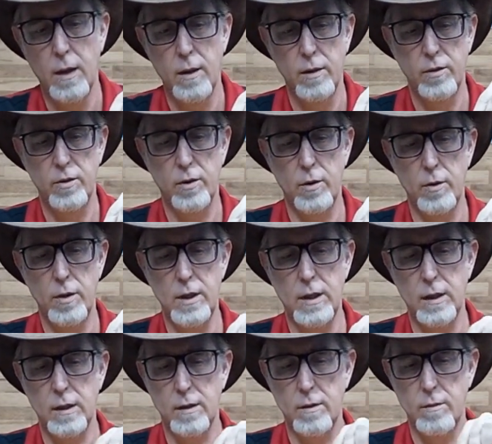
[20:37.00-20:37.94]
So he
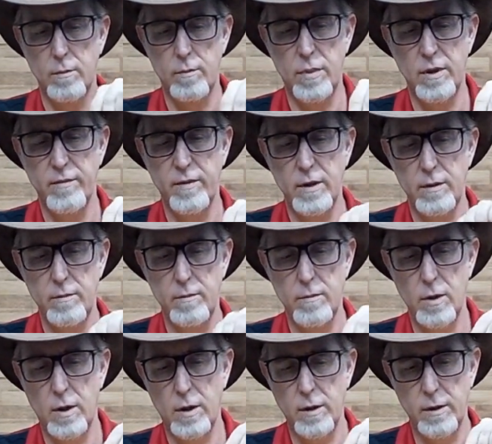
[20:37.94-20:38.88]
can pivot
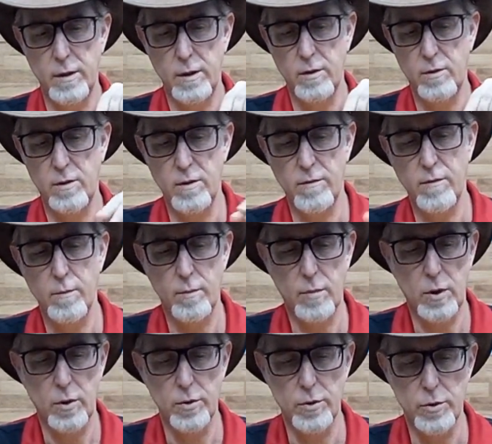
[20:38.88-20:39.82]
on these different
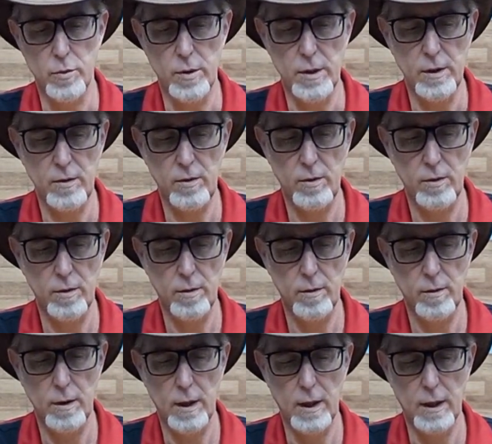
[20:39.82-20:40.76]
ball joints.
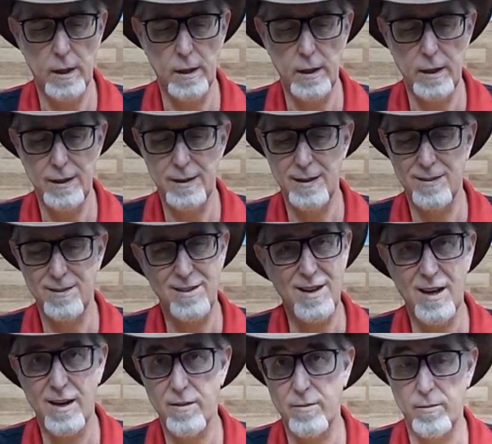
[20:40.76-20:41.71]
Does he
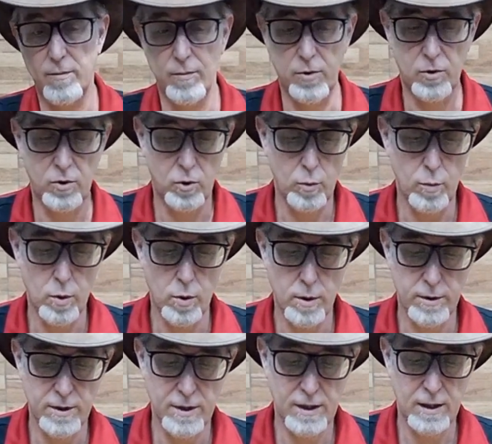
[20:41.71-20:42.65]
have super
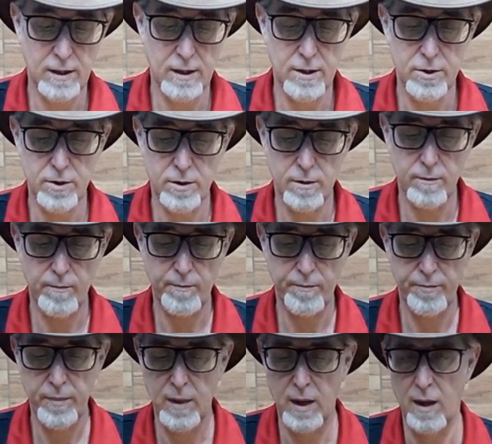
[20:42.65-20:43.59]
articulation?
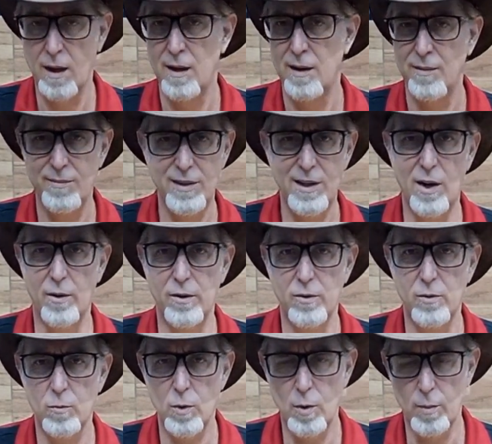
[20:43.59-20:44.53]
No,
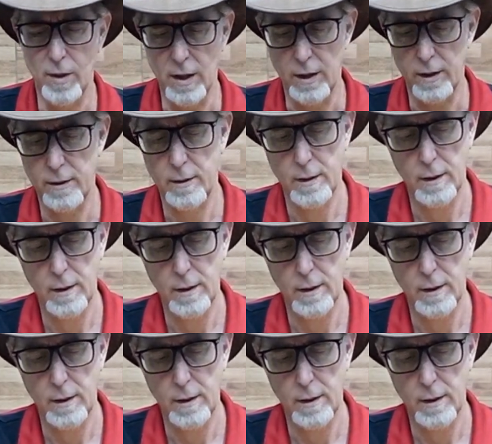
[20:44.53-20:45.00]
he's a robot.